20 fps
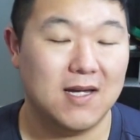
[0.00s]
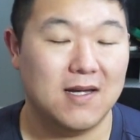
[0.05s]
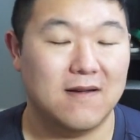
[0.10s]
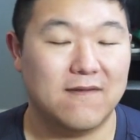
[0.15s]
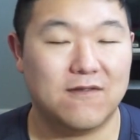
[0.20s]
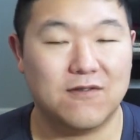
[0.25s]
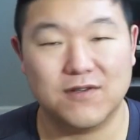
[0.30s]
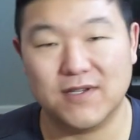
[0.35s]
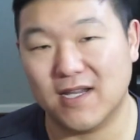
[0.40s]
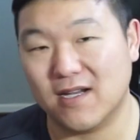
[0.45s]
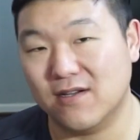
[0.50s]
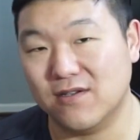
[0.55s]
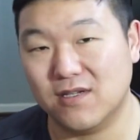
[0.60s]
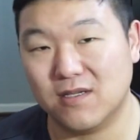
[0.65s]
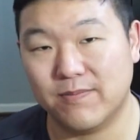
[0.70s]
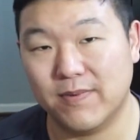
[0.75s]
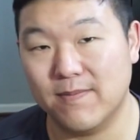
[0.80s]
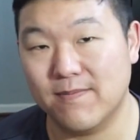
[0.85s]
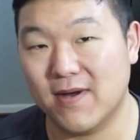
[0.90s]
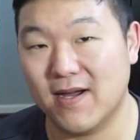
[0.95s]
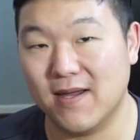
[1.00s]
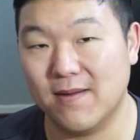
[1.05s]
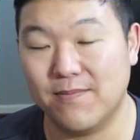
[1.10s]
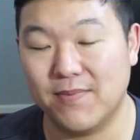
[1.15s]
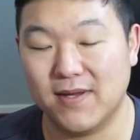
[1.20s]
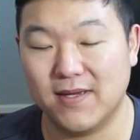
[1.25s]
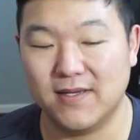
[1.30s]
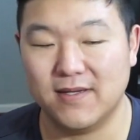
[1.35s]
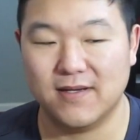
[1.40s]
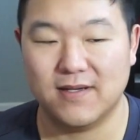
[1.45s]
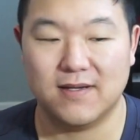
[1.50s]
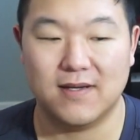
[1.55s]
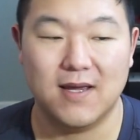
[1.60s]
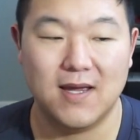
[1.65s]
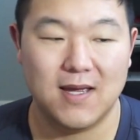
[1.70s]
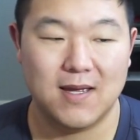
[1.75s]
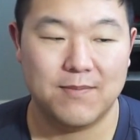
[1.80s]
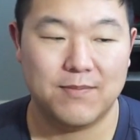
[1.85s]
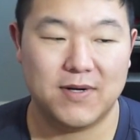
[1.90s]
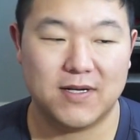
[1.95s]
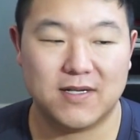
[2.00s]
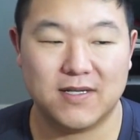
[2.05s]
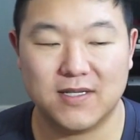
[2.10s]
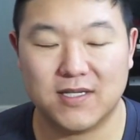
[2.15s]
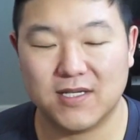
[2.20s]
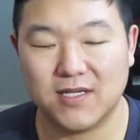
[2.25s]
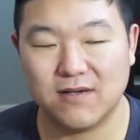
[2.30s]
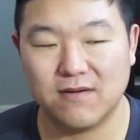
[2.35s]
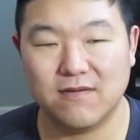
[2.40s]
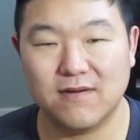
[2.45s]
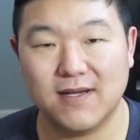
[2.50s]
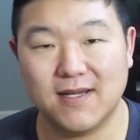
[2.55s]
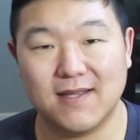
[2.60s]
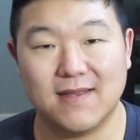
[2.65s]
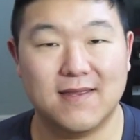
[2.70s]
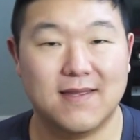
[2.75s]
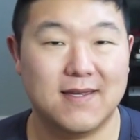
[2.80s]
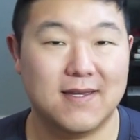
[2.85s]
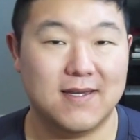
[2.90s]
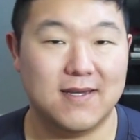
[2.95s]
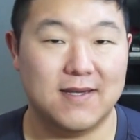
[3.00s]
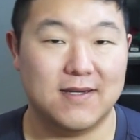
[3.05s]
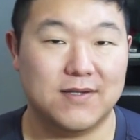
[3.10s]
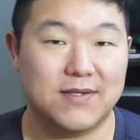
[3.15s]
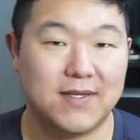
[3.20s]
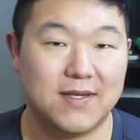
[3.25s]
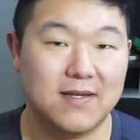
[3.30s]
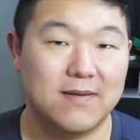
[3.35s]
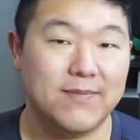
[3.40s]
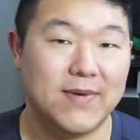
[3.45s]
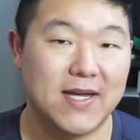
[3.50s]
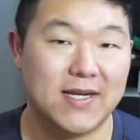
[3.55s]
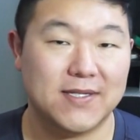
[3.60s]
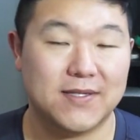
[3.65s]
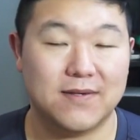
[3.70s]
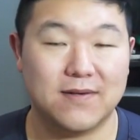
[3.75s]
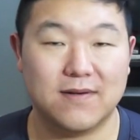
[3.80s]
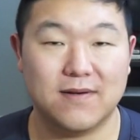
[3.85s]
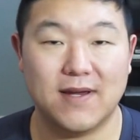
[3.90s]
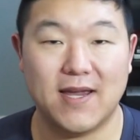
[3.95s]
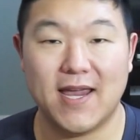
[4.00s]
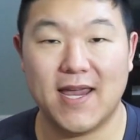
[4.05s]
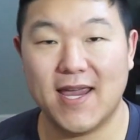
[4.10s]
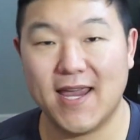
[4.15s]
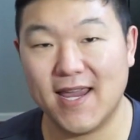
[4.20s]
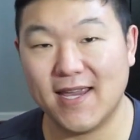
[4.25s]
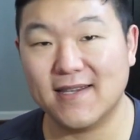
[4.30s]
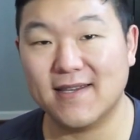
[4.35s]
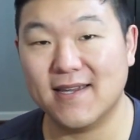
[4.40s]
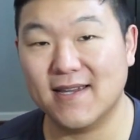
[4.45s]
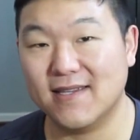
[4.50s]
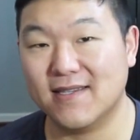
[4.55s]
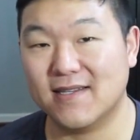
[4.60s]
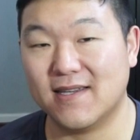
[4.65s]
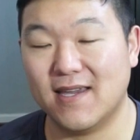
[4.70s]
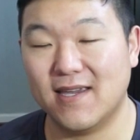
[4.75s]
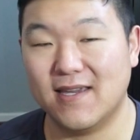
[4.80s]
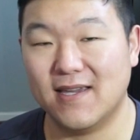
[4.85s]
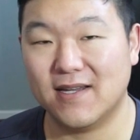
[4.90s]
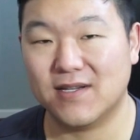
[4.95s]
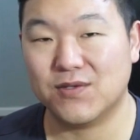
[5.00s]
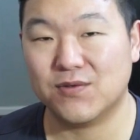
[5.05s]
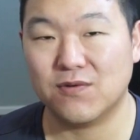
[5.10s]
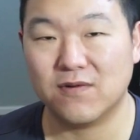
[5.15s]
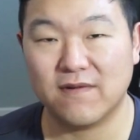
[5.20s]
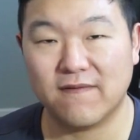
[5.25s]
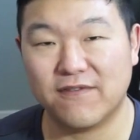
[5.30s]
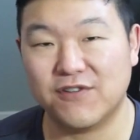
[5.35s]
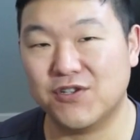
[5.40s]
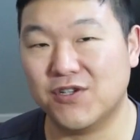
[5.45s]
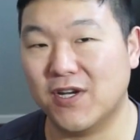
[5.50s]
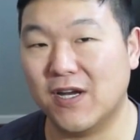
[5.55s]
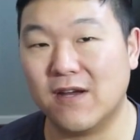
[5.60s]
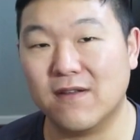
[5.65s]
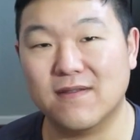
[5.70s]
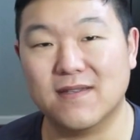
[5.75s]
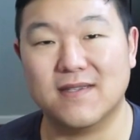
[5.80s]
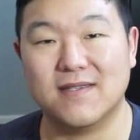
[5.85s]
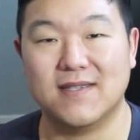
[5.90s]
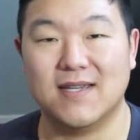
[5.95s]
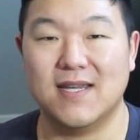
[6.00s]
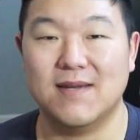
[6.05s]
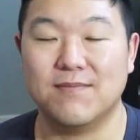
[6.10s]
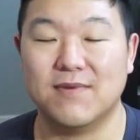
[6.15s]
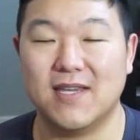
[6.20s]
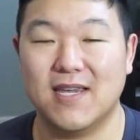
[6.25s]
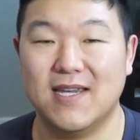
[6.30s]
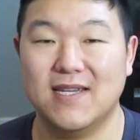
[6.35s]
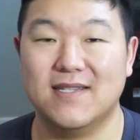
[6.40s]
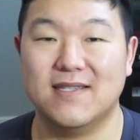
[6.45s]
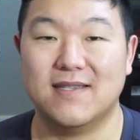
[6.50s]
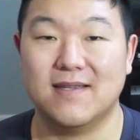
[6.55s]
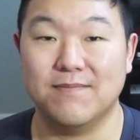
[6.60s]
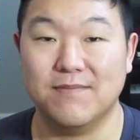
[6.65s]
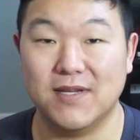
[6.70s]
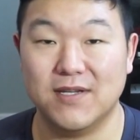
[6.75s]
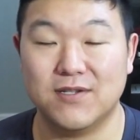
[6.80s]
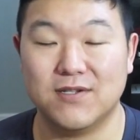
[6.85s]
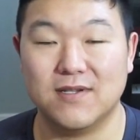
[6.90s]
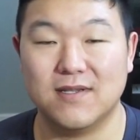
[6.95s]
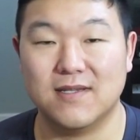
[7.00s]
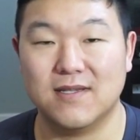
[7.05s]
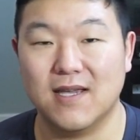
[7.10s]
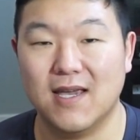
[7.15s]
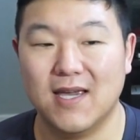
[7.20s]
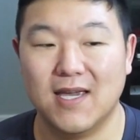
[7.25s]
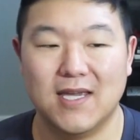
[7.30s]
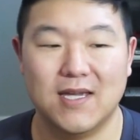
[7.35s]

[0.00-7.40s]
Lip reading: Of course, that could just be my opinion, but considering the Steelmaster and SKX sort of share the same case dimensions,